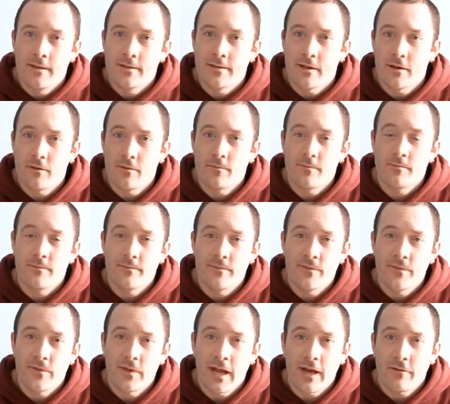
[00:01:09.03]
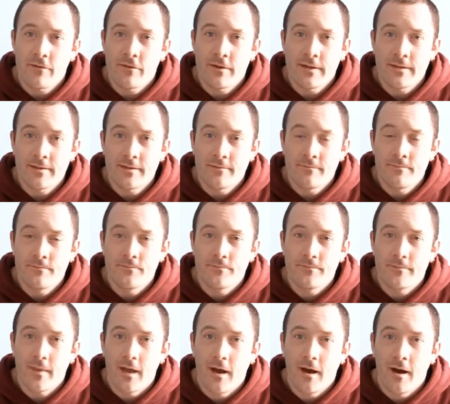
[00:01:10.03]
So for that reason,
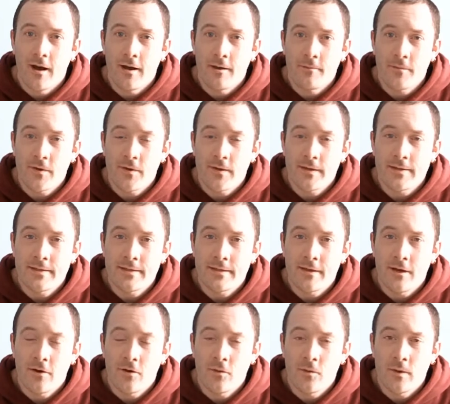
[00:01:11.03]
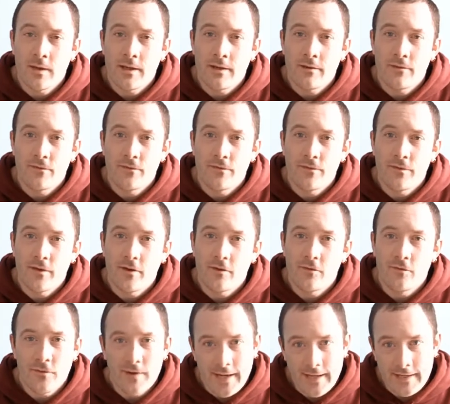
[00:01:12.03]
I'm going to go with
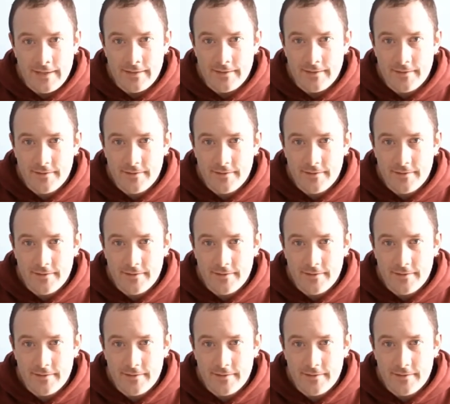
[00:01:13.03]
Rays.